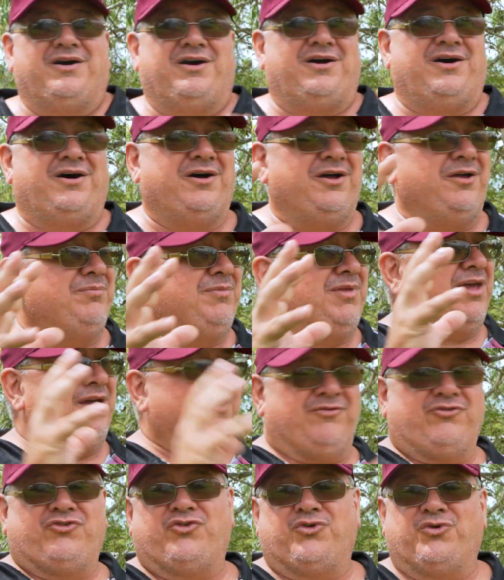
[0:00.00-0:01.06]
I'm
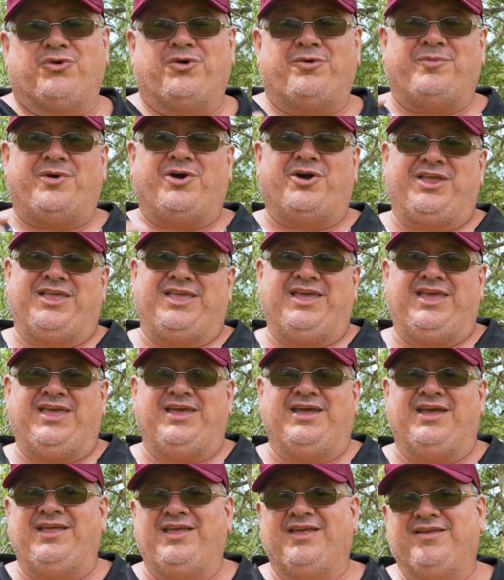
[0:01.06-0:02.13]
going through all my
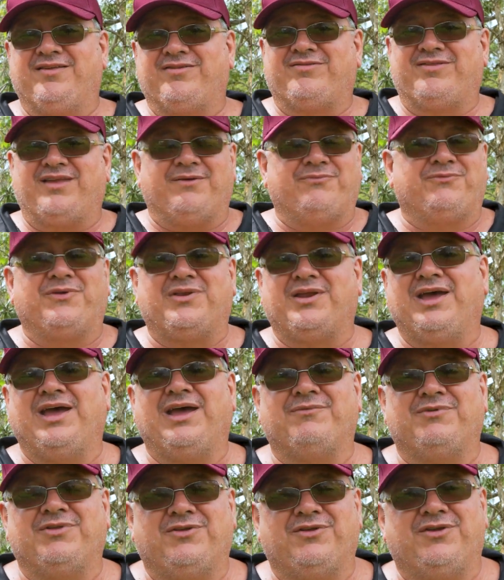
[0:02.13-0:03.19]
gear, stuff that I
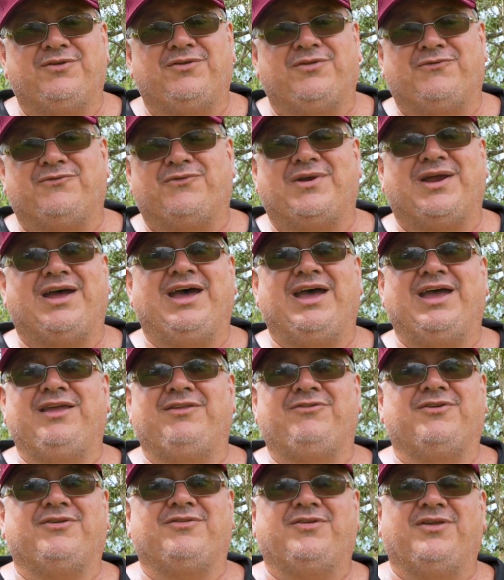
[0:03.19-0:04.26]
haven't used for
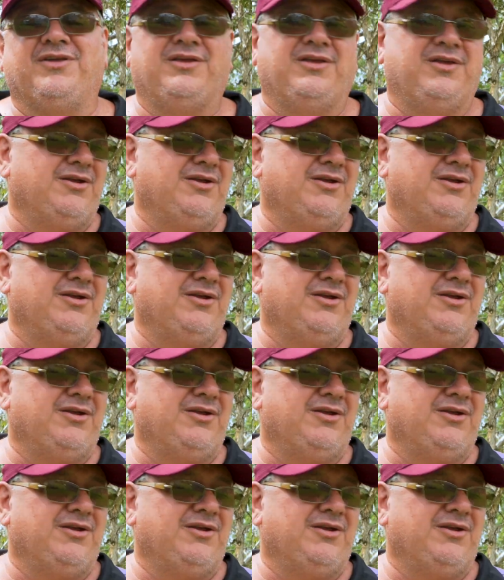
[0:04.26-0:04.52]
ages.